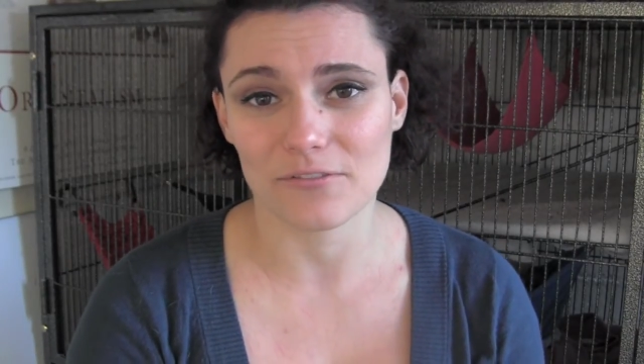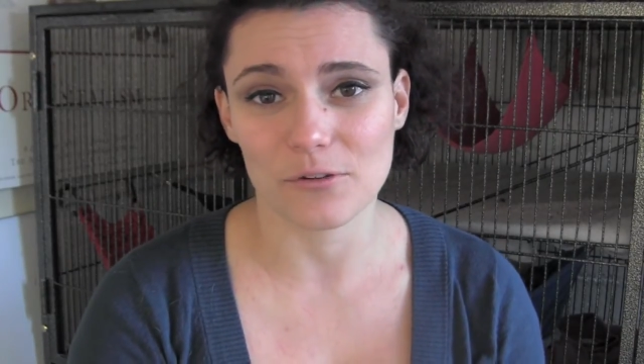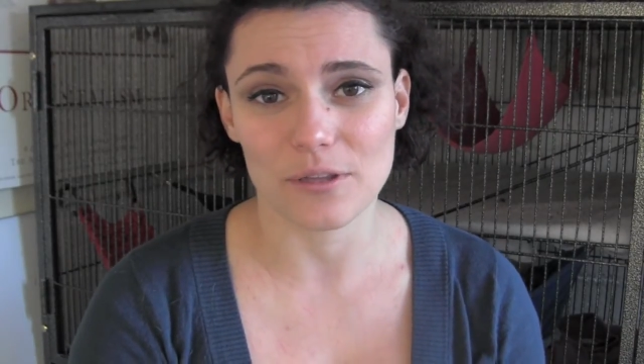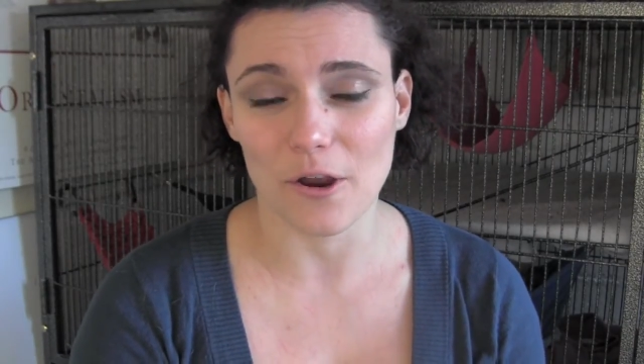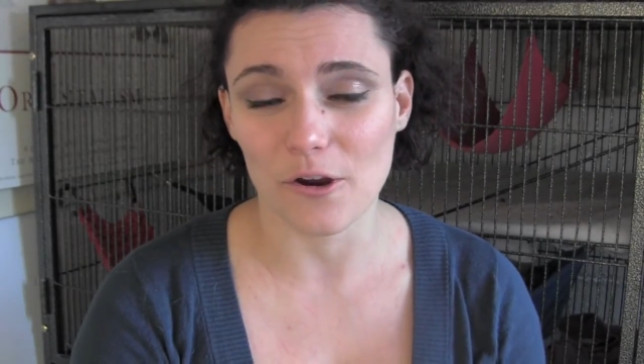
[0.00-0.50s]

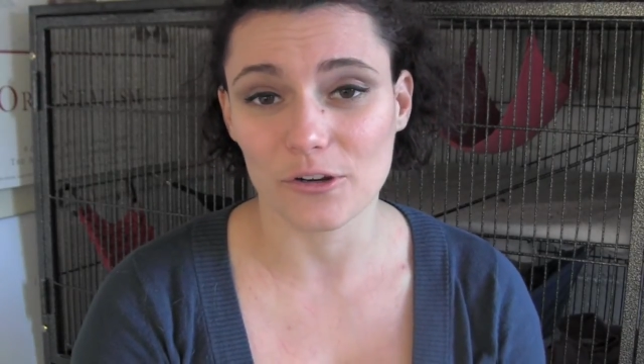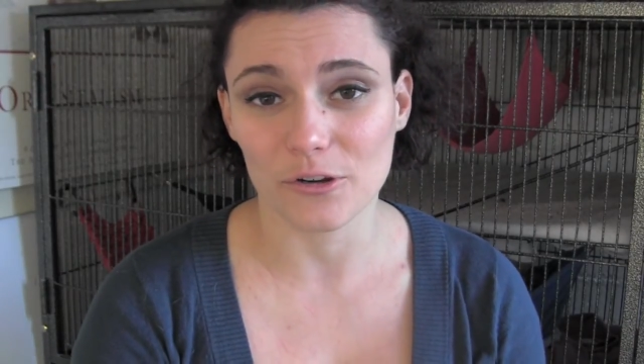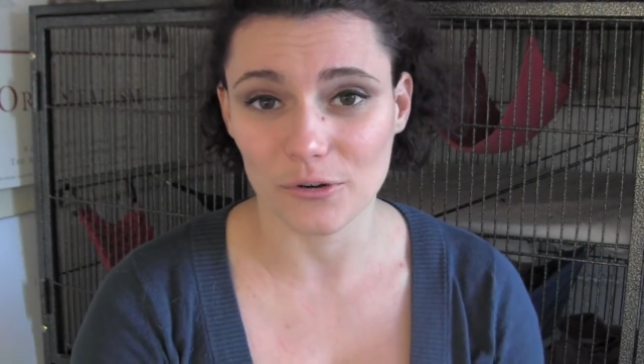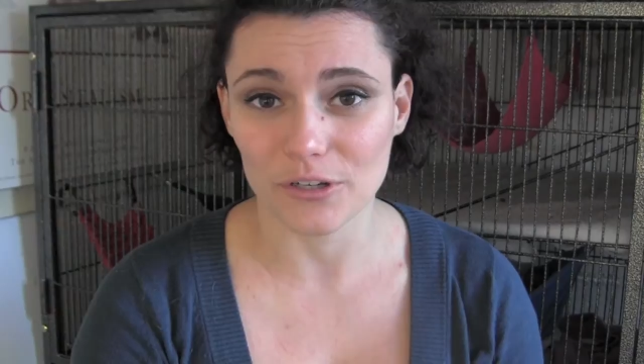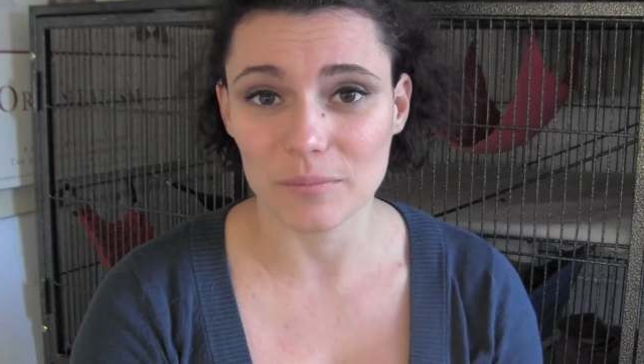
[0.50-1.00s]
for their own
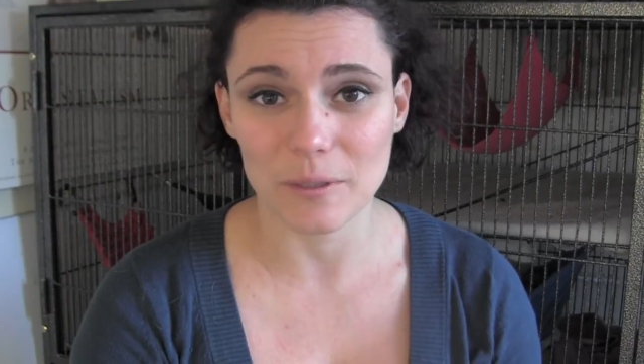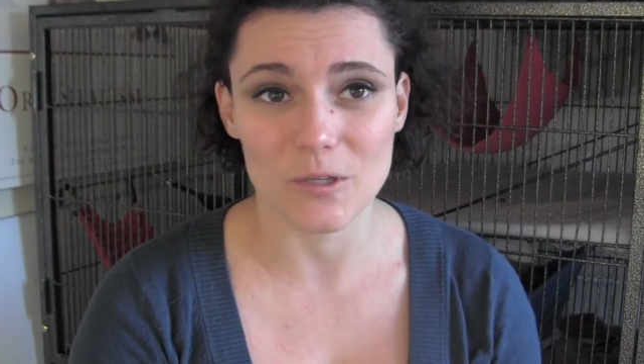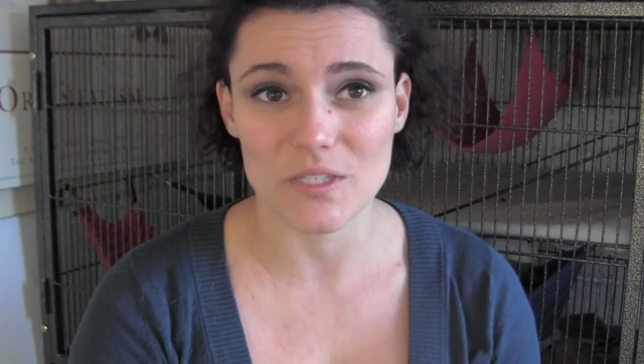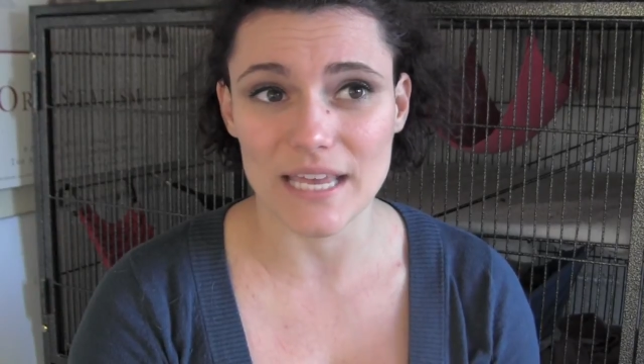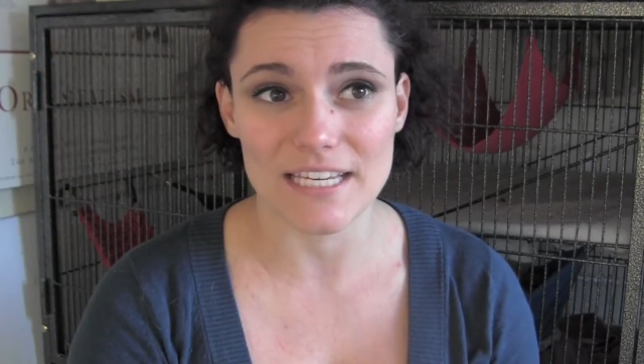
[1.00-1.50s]
good
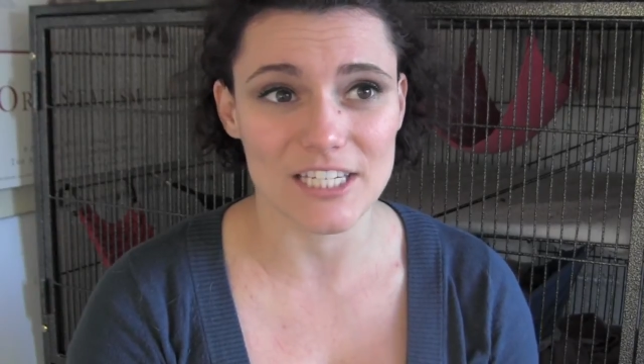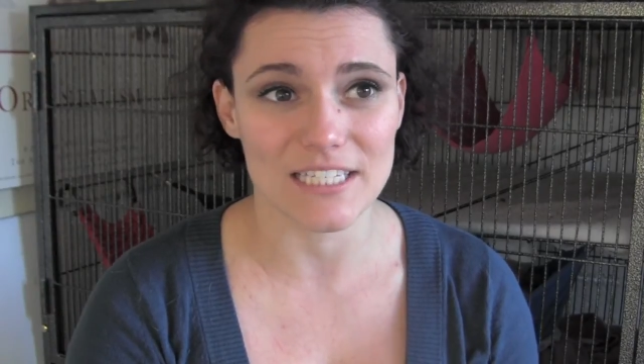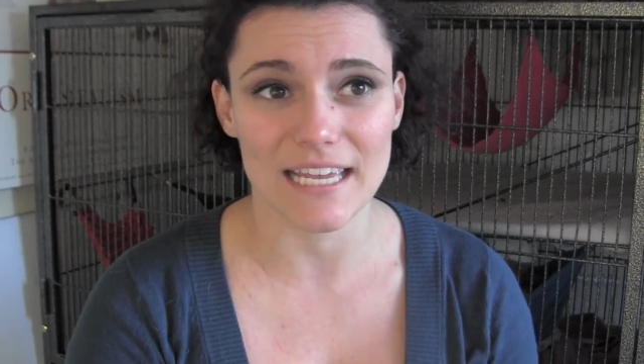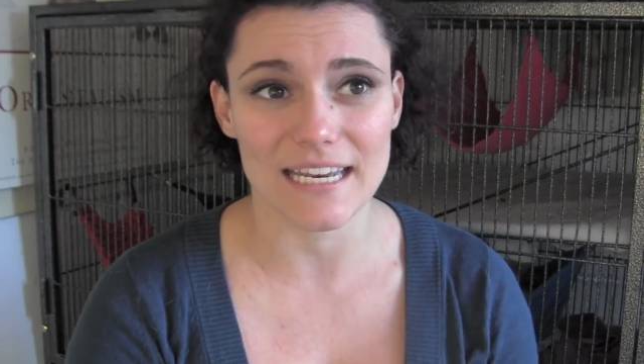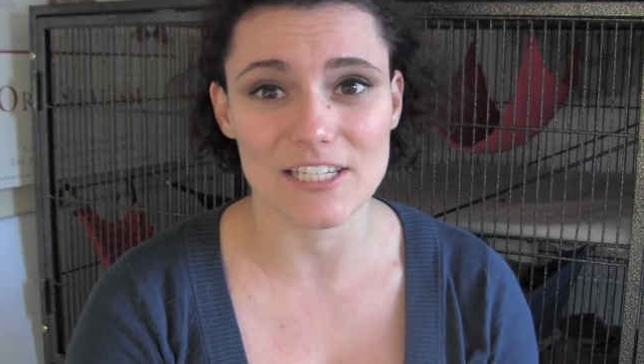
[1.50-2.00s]
because they
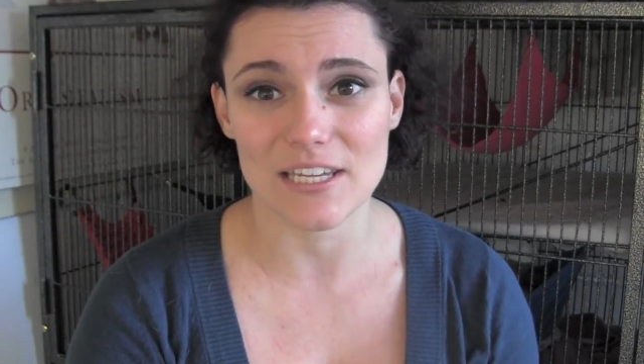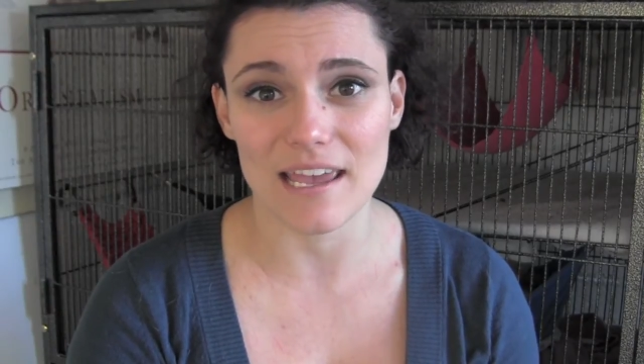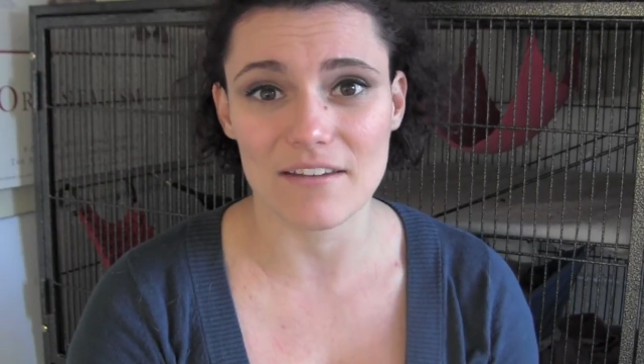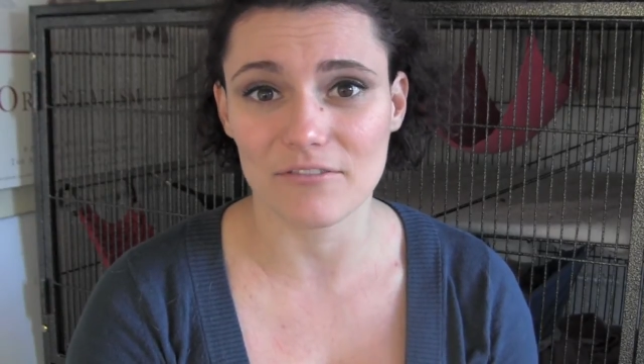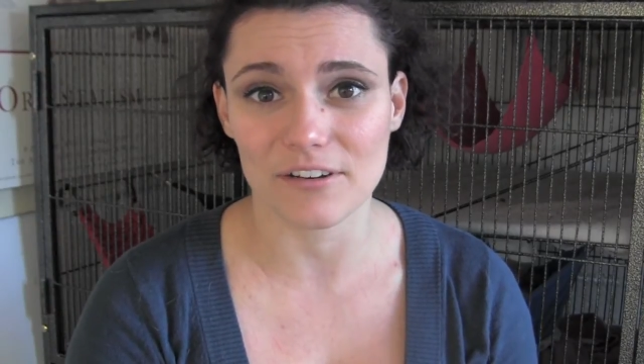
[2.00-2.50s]
just get
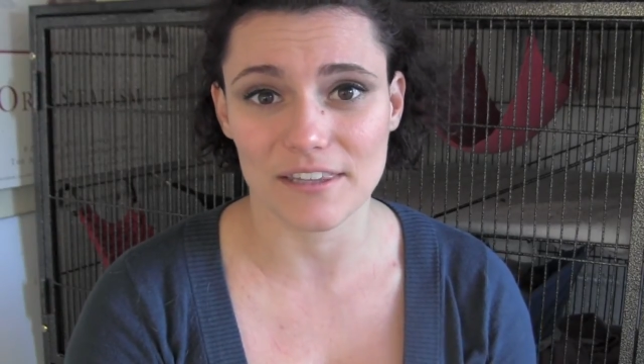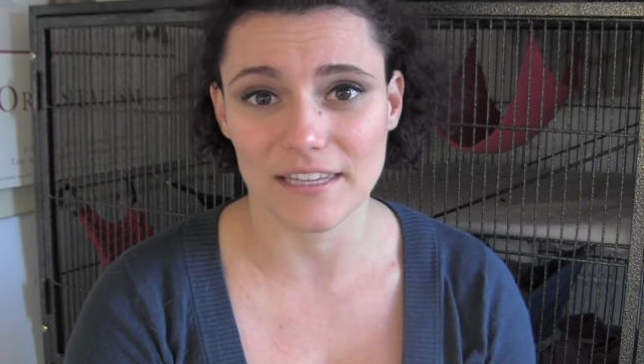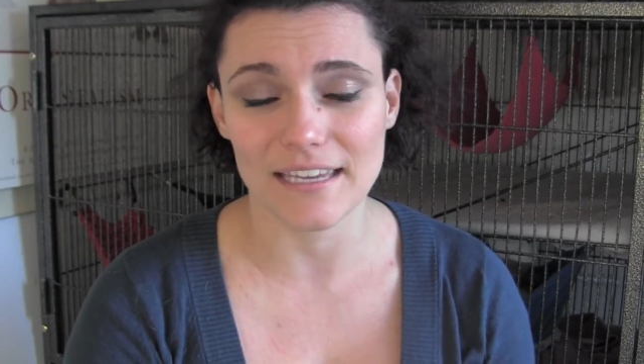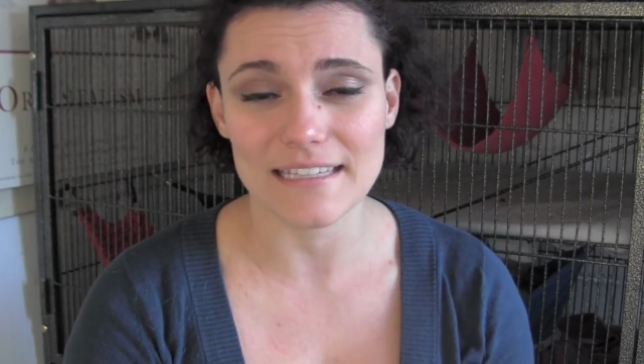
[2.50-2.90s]
into everything,